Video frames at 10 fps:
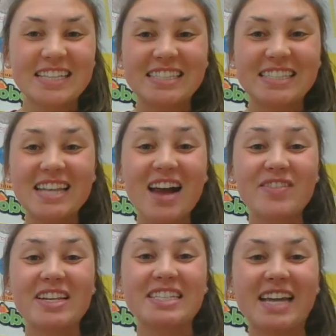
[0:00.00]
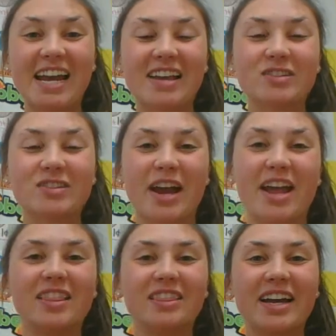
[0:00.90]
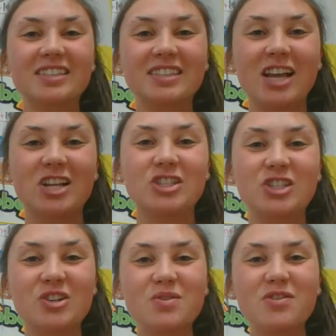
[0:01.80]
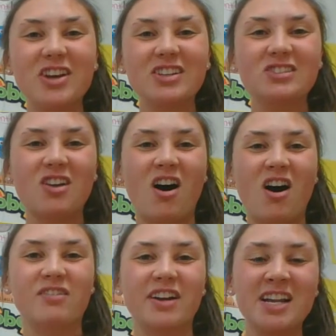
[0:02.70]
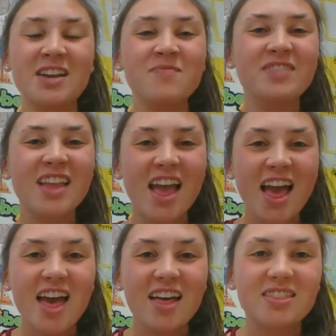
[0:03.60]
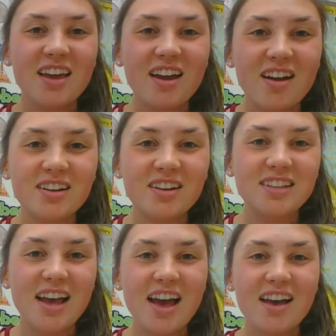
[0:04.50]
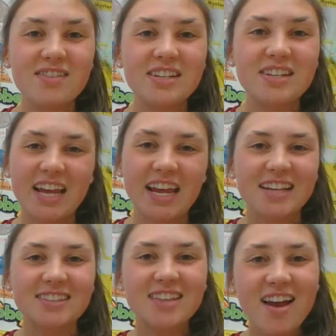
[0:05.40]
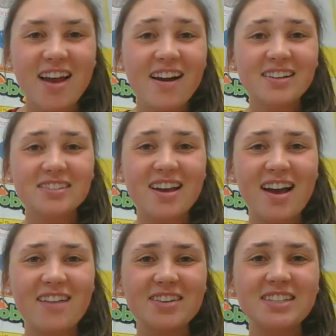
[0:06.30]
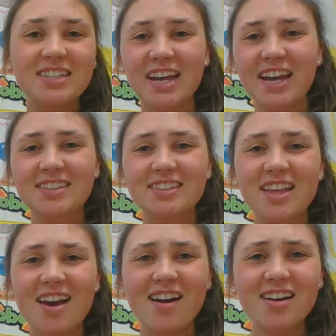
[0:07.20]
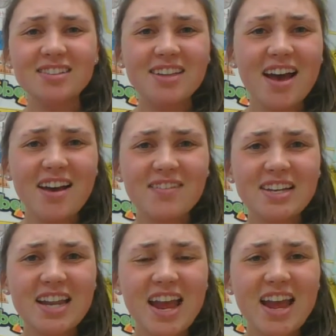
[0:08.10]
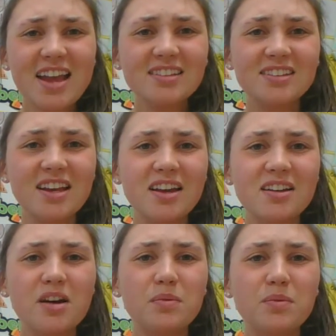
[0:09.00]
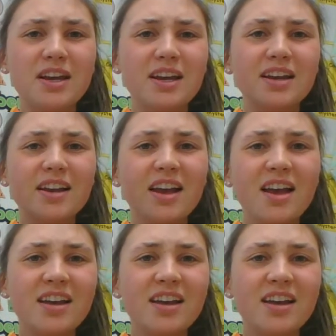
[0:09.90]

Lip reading: 7 days, right. Let's do the song. Ready? There are 7 days, there are 7 days, there are 7 days in a week.